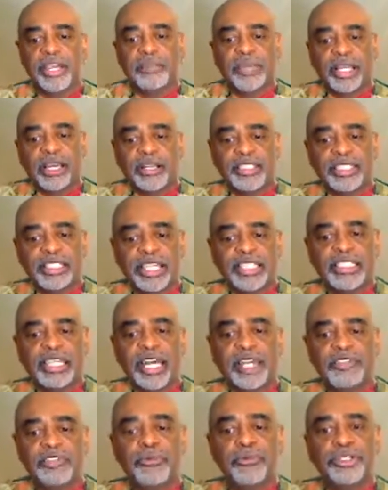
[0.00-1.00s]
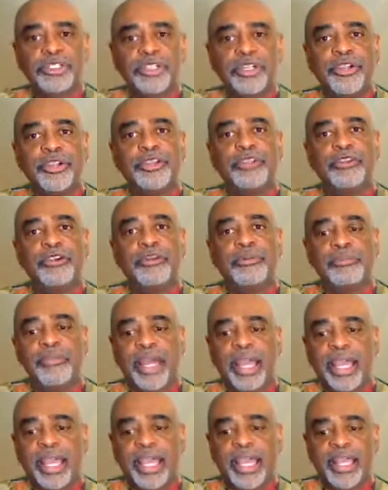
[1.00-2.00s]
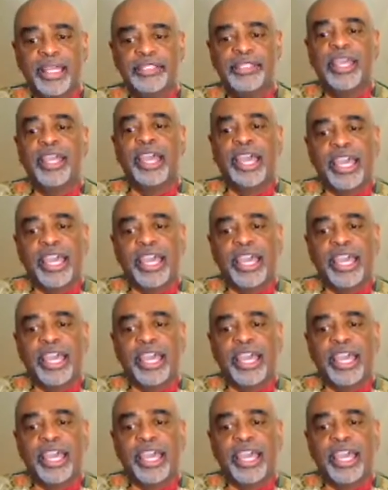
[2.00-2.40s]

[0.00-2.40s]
because that's how you return your mind